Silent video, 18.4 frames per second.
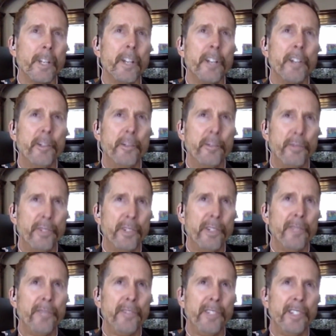the
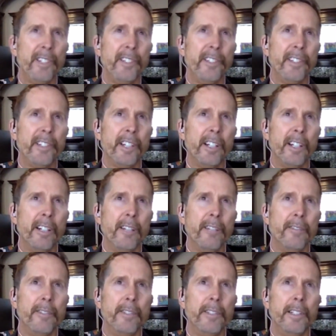privilege
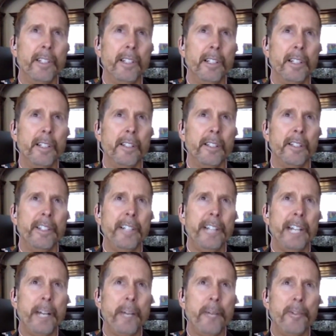of
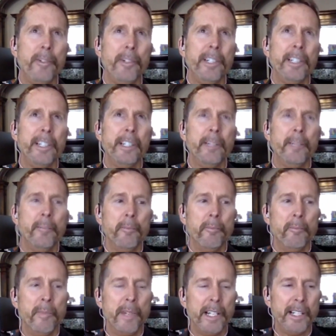dabbling in
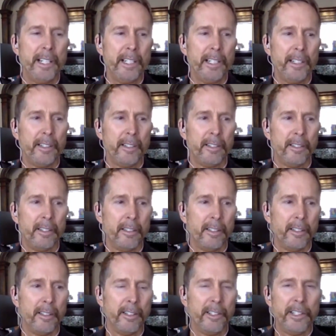many
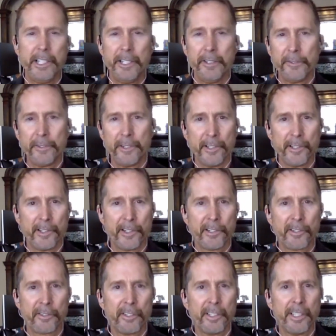different
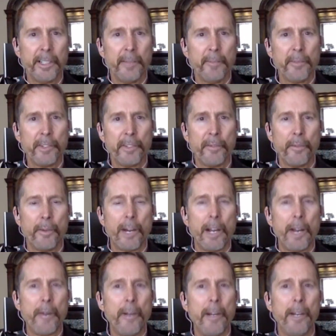streams of
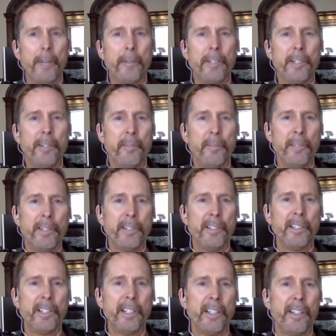YWAM
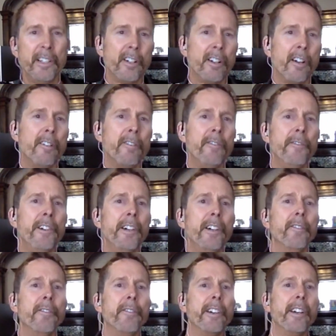community that all
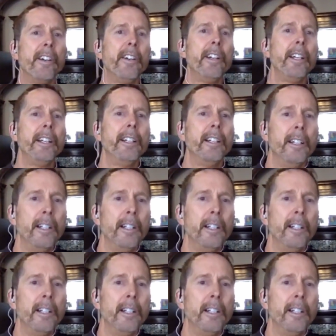felt very